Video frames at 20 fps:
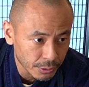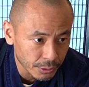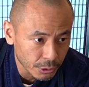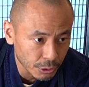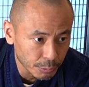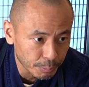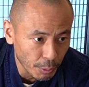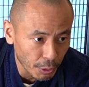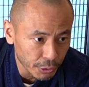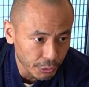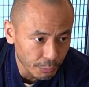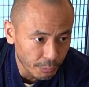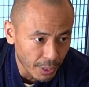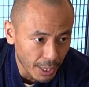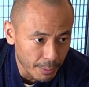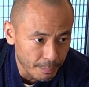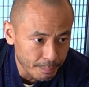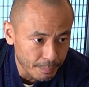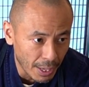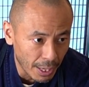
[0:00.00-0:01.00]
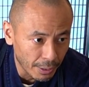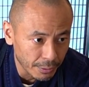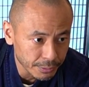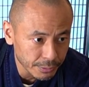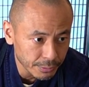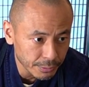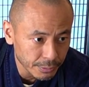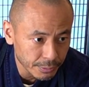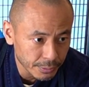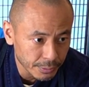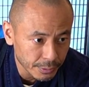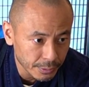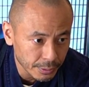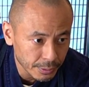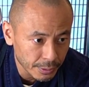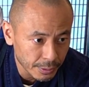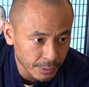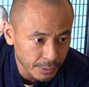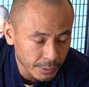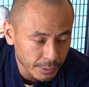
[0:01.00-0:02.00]
2.5 pound,
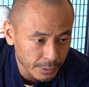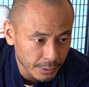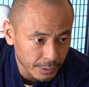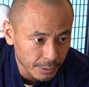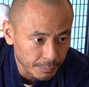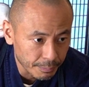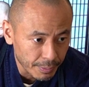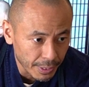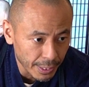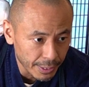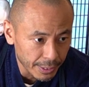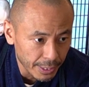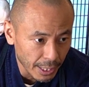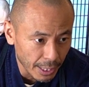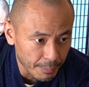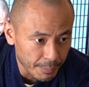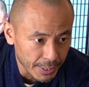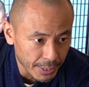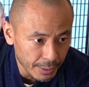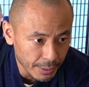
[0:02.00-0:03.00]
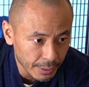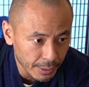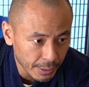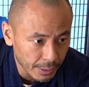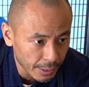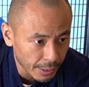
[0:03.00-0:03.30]
very heavy.